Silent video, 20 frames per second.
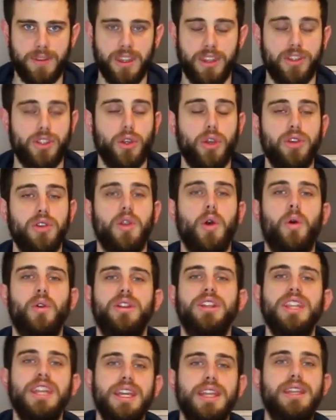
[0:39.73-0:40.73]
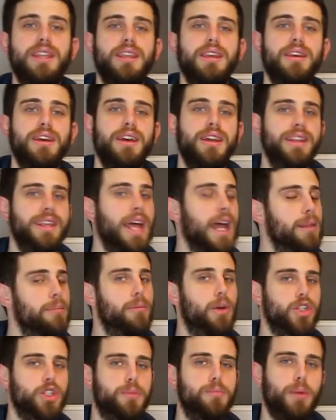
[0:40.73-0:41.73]
So you don't need that
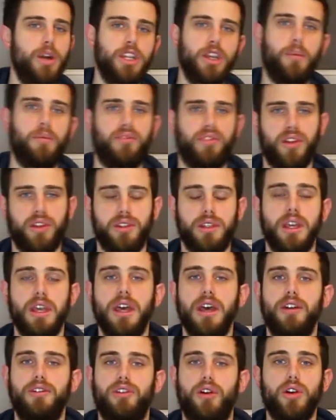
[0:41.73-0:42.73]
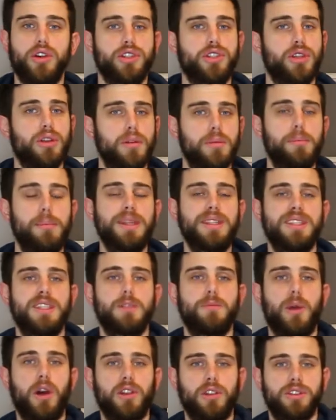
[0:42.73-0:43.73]
much money up front. For certain
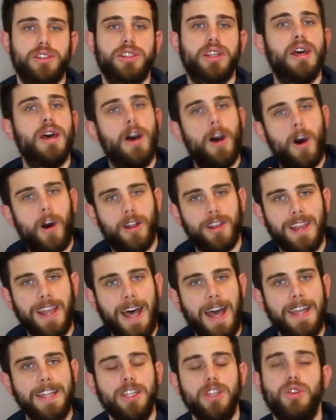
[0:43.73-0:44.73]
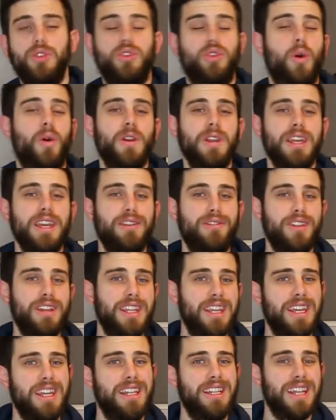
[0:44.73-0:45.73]
business models online, you don't even
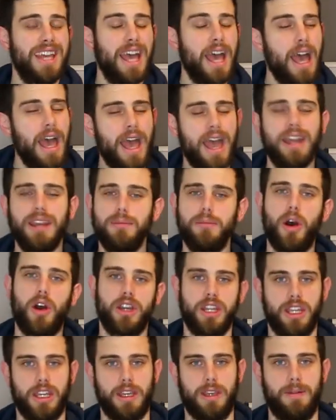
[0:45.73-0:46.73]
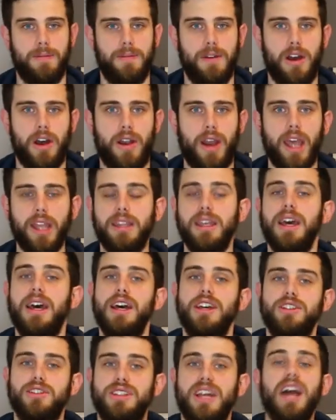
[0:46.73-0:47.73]
need any money. All right,
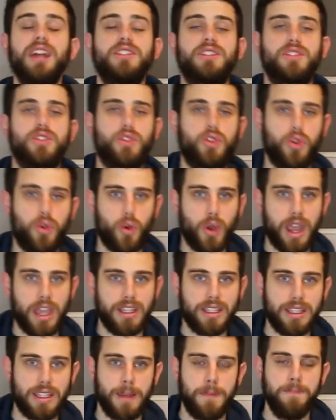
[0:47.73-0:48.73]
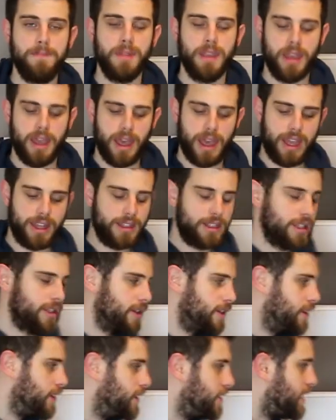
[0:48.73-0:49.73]
so that's great. And
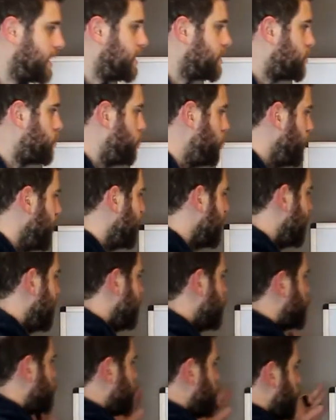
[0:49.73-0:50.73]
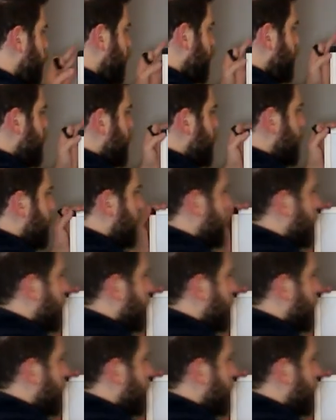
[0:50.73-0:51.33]
there's really three